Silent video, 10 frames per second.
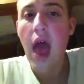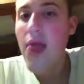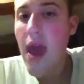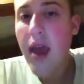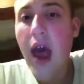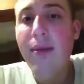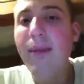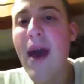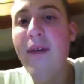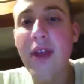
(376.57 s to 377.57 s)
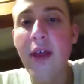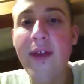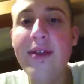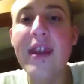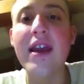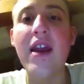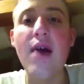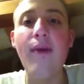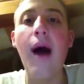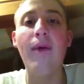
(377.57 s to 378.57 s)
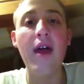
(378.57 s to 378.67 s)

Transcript: They hype up every little thing they can hype up.